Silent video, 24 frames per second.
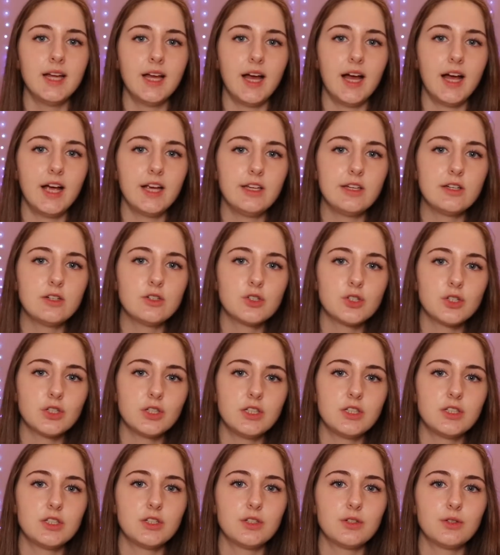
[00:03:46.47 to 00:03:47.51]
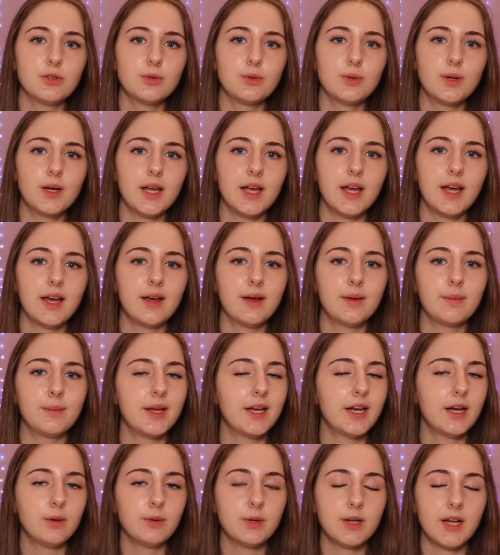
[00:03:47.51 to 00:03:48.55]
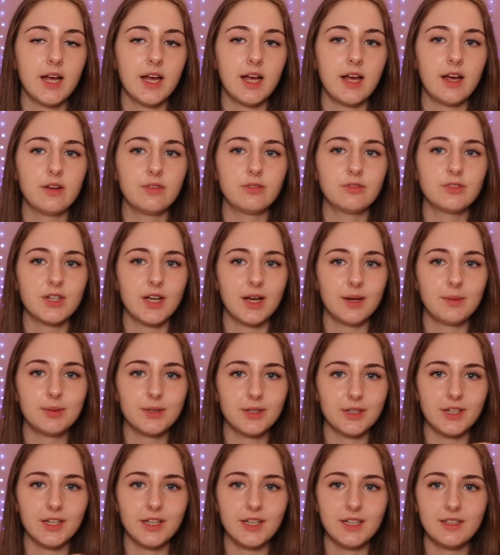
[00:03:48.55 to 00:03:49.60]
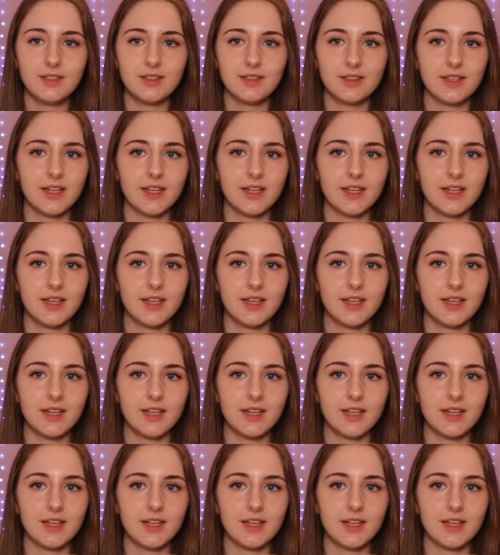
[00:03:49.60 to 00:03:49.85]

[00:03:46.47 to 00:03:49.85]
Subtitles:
I usually do 1.5 hour time period,